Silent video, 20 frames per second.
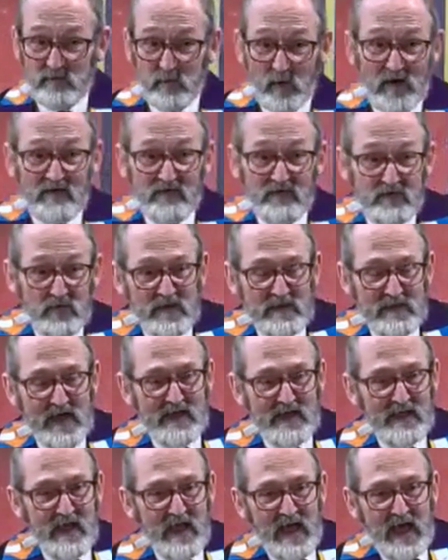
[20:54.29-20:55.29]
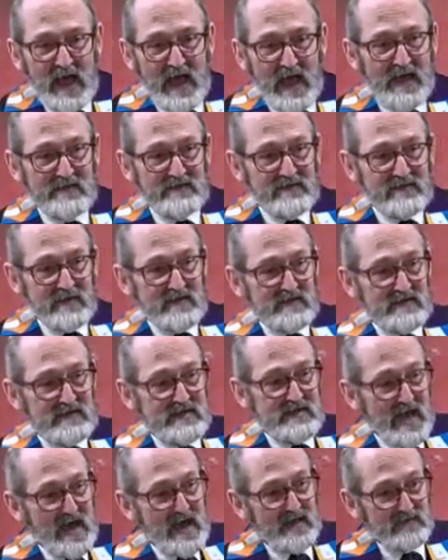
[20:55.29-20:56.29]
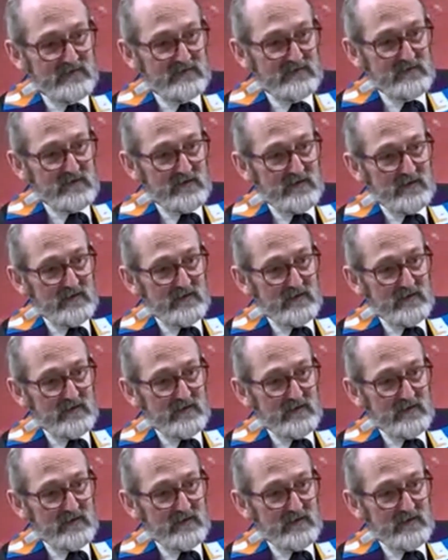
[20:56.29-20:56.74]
was doing that, and yet